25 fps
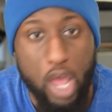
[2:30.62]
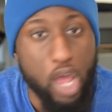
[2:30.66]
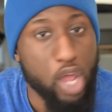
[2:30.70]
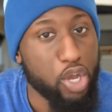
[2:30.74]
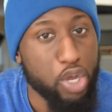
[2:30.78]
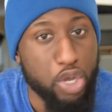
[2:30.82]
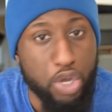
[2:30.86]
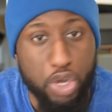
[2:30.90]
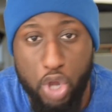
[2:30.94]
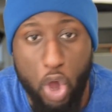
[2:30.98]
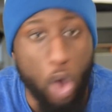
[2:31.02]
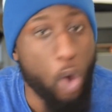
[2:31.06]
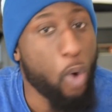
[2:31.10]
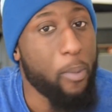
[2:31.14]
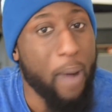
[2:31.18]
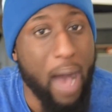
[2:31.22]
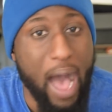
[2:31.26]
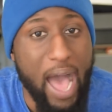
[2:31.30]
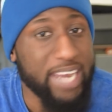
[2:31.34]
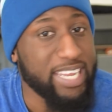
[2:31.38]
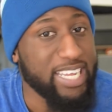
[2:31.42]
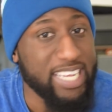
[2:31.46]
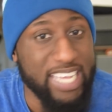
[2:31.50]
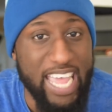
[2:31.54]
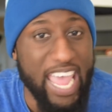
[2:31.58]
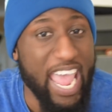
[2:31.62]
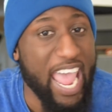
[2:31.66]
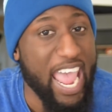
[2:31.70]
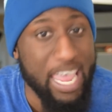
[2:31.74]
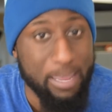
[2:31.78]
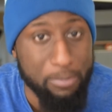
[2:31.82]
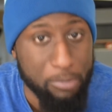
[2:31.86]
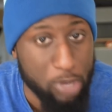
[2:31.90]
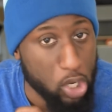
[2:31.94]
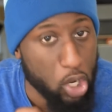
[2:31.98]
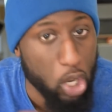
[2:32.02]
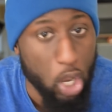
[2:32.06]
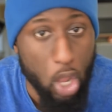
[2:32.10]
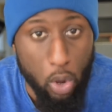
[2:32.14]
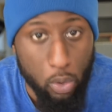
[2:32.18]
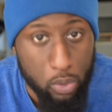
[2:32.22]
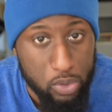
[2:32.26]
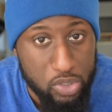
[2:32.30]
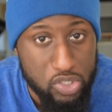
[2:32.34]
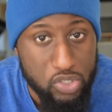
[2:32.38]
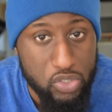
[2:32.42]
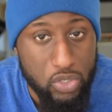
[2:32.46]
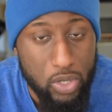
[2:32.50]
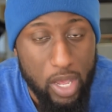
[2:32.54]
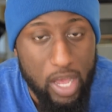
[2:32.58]
nobody came
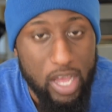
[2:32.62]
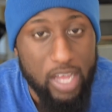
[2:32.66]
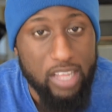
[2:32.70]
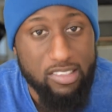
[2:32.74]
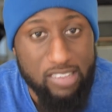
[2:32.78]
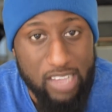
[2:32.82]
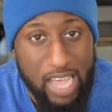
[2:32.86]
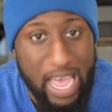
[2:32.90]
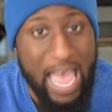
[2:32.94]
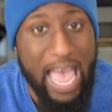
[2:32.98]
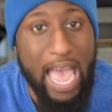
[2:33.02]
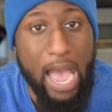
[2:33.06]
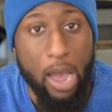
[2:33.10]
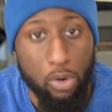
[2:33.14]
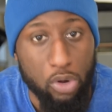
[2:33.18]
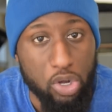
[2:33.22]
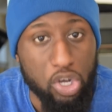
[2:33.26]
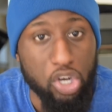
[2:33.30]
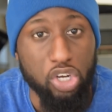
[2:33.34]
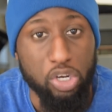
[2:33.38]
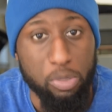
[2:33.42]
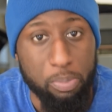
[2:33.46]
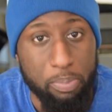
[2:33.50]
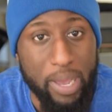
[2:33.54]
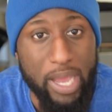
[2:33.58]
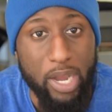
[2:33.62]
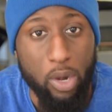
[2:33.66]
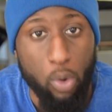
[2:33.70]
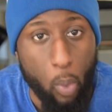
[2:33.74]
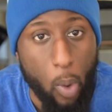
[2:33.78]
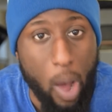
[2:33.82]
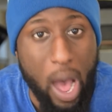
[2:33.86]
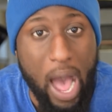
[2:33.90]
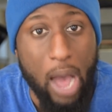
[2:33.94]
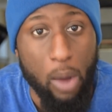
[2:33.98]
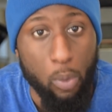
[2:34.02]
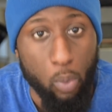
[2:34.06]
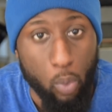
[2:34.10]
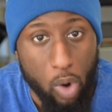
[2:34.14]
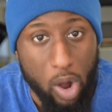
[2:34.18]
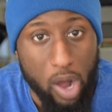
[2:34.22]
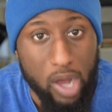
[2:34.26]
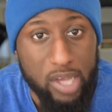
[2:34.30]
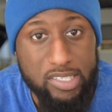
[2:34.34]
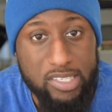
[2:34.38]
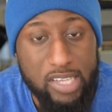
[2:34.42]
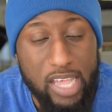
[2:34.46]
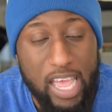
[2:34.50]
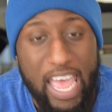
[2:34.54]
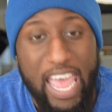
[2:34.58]
close to how good Benoit
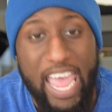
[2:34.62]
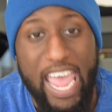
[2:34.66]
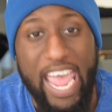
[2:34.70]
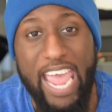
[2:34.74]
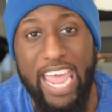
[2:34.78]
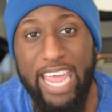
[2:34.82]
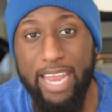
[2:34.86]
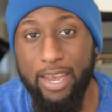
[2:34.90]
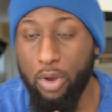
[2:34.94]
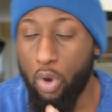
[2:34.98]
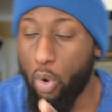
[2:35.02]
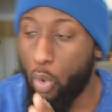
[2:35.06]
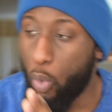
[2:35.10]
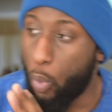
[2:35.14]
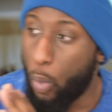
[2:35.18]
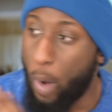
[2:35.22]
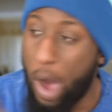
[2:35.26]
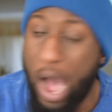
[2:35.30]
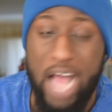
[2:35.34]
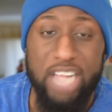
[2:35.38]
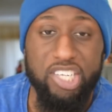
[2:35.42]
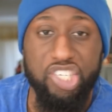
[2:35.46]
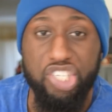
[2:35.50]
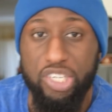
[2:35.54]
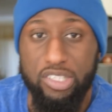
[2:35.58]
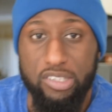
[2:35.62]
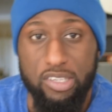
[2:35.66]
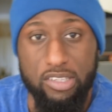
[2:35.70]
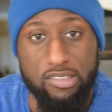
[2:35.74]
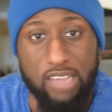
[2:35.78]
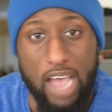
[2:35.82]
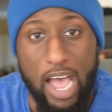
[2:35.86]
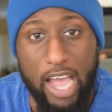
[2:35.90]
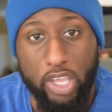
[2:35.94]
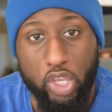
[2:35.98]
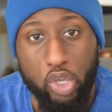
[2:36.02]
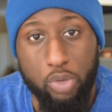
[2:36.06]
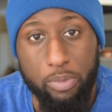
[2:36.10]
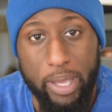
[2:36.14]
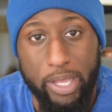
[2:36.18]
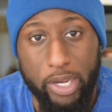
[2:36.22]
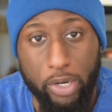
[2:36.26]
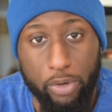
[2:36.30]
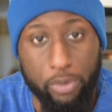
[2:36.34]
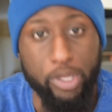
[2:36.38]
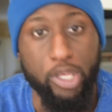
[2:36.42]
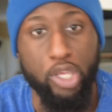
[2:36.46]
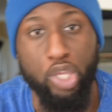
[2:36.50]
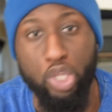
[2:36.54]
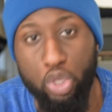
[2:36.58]
was. And watching the
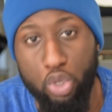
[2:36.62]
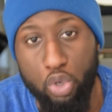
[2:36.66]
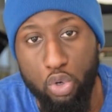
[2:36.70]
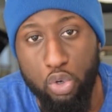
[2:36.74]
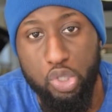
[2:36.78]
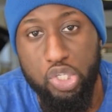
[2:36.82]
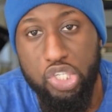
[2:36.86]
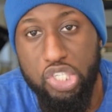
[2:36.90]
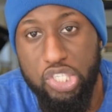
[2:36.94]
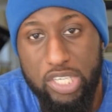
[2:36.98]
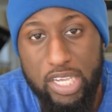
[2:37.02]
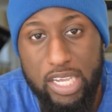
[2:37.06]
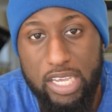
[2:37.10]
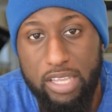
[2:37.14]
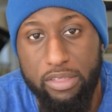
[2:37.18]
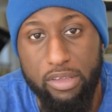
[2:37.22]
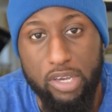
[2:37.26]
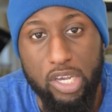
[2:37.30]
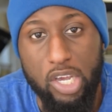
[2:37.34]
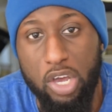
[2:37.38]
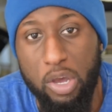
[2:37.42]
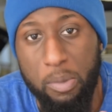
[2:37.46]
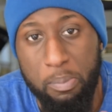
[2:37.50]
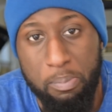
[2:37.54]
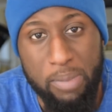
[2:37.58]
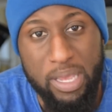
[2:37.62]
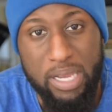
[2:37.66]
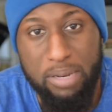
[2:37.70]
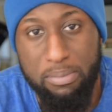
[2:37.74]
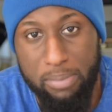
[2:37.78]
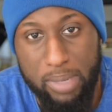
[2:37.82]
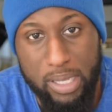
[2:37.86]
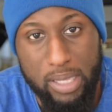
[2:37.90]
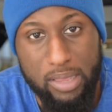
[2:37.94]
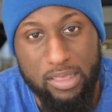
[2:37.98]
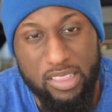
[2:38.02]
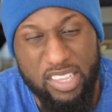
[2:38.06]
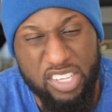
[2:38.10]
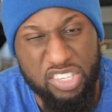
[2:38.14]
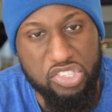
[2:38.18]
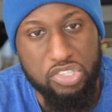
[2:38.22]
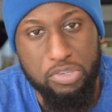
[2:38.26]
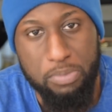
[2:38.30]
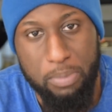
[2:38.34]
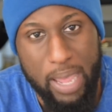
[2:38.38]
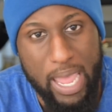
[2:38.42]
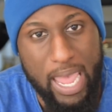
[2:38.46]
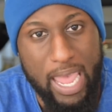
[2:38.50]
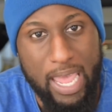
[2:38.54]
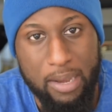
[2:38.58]
documentary, you see the commitment this
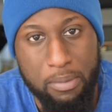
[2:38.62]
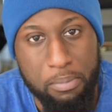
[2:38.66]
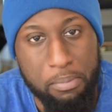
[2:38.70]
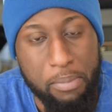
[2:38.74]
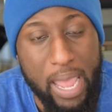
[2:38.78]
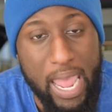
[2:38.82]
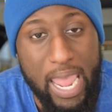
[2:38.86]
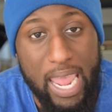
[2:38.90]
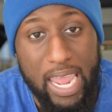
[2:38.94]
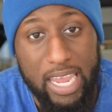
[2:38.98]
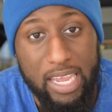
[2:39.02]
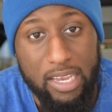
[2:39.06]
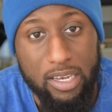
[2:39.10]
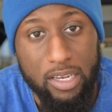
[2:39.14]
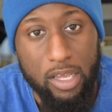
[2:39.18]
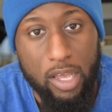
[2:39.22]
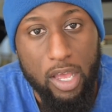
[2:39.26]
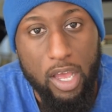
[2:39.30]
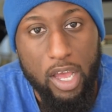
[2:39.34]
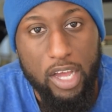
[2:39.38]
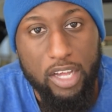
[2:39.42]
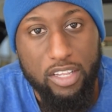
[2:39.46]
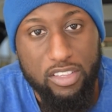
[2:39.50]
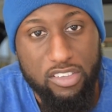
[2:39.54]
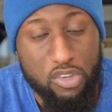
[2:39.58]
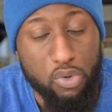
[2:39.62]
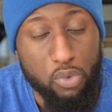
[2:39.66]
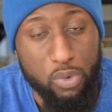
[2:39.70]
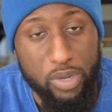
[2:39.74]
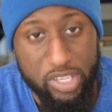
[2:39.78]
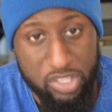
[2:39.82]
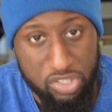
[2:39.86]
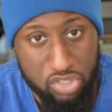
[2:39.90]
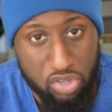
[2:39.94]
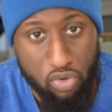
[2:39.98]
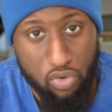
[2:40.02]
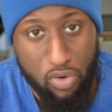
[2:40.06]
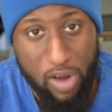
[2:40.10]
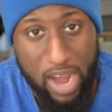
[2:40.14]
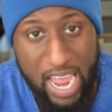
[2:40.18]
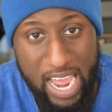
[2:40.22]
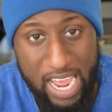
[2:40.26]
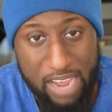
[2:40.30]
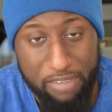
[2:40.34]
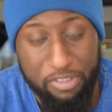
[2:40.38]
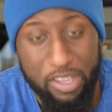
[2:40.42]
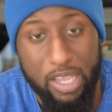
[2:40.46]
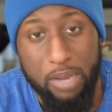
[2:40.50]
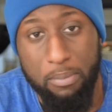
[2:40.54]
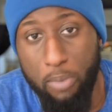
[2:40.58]
man made to his
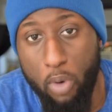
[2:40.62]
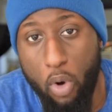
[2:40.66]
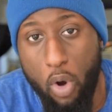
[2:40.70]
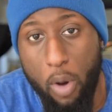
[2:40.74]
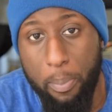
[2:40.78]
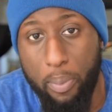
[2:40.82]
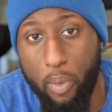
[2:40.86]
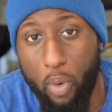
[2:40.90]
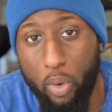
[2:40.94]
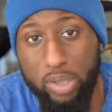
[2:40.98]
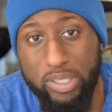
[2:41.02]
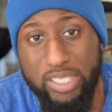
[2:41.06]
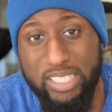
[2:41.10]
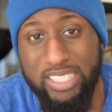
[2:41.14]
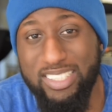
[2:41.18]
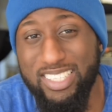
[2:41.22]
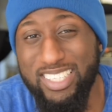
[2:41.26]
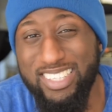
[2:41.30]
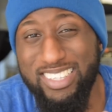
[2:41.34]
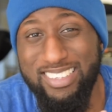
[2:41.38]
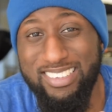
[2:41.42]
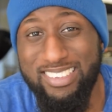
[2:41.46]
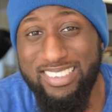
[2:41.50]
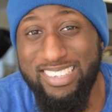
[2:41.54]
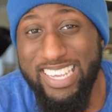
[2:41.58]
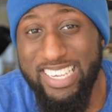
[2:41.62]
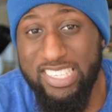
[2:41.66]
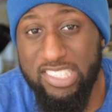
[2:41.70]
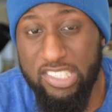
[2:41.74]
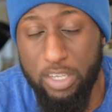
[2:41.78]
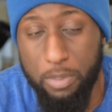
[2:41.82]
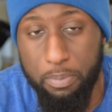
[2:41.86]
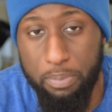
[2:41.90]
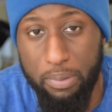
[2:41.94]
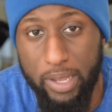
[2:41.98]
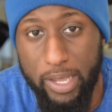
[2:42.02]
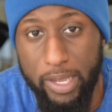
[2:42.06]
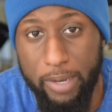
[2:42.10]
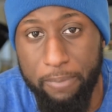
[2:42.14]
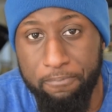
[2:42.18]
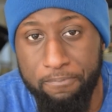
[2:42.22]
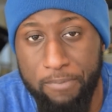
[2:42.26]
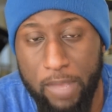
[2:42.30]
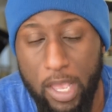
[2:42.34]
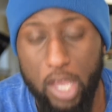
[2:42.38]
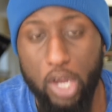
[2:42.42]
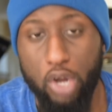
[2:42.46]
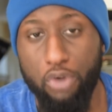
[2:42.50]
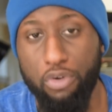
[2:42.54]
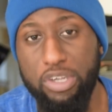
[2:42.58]
craft, and more importantly, the discipline.
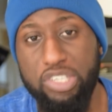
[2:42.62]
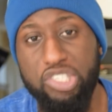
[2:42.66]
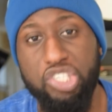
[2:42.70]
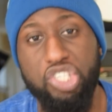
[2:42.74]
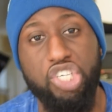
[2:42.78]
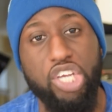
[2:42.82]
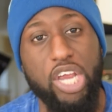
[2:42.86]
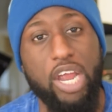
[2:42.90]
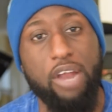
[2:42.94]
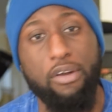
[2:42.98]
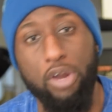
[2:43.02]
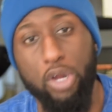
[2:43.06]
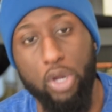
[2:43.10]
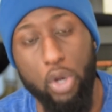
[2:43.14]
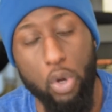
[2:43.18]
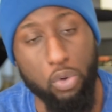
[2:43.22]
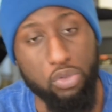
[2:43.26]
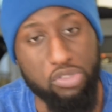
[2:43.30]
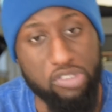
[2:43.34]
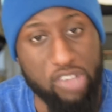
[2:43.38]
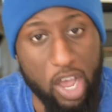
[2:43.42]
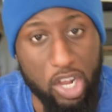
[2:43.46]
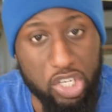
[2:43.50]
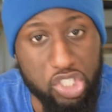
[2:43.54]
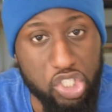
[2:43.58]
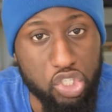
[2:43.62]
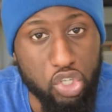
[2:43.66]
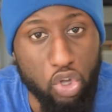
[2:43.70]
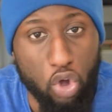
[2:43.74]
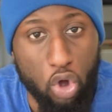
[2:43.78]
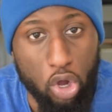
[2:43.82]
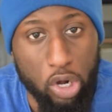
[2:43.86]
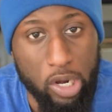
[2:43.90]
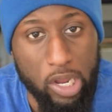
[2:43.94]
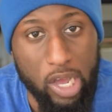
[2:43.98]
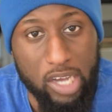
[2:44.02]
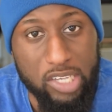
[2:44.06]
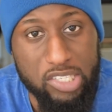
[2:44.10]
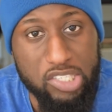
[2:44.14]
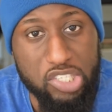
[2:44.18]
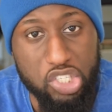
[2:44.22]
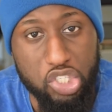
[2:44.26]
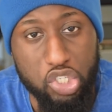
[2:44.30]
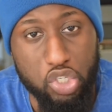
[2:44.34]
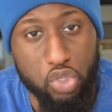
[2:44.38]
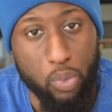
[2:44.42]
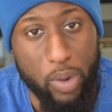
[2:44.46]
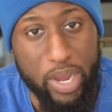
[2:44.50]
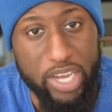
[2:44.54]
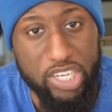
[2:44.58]
Chris Jericho touched on a
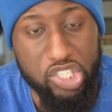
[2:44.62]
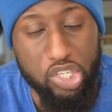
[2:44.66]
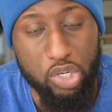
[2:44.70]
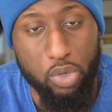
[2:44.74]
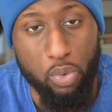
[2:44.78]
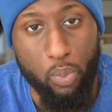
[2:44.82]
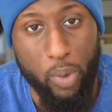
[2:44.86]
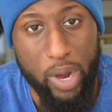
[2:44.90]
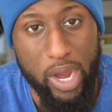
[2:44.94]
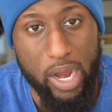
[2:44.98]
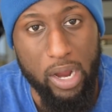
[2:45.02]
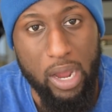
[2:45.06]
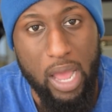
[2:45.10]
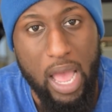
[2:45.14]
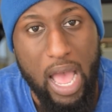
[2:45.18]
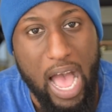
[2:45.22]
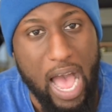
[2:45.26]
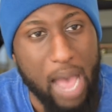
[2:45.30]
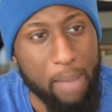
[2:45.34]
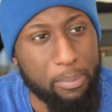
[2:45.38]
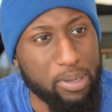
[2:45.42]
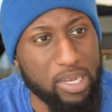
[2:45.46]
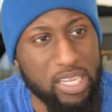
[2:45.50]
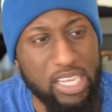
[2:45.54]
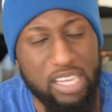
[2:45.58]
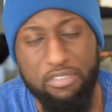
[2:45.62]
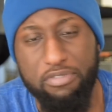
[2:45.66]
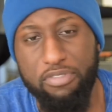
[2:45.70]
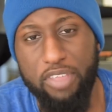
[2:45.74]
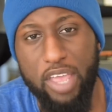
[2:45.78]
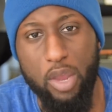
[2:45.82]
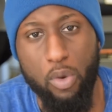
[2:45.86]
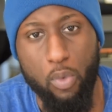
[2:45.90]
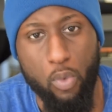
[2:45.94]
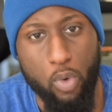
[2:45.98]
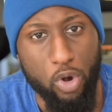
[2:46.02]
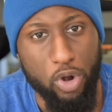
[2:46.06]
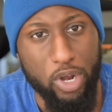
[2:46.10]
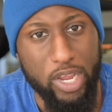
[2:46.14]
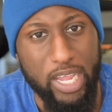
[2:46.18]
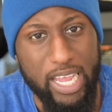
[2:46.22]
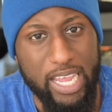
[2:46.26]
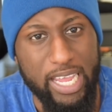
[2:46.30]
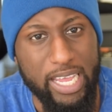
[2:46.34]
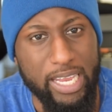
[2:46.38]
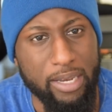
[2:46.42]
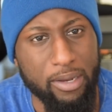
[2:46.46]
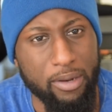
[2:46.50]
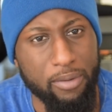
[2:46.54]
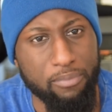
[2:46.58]
situation where I believe they were
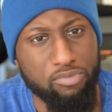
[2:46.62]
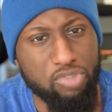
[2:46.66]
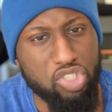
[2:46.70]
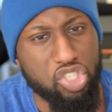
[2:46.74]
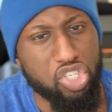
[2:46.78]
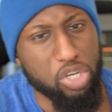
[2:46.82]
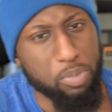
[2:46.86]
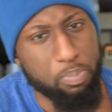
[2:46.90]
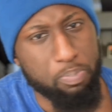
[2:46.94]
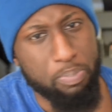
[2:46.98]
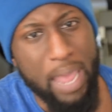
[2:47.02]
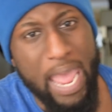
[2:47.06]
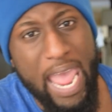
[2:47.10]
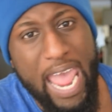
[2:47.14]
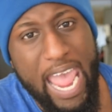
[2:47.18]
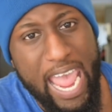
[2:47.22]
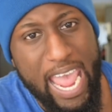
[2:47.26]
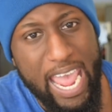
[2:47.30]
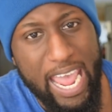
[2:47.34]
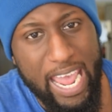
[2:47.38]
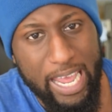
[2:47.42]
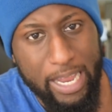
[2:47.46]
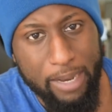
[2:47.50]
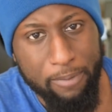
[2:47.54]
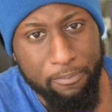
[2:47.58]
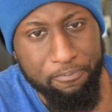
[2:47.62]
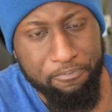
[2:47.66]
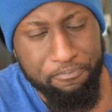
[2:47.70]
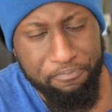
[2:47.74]
in Japan.